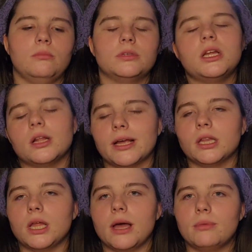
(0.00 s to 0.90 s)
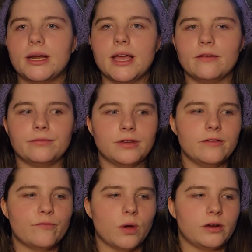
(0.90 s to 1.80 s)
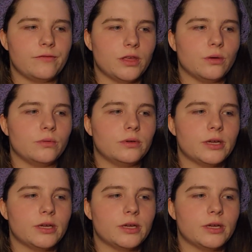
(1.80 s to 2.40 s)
Not like a lot, but I have quite a few.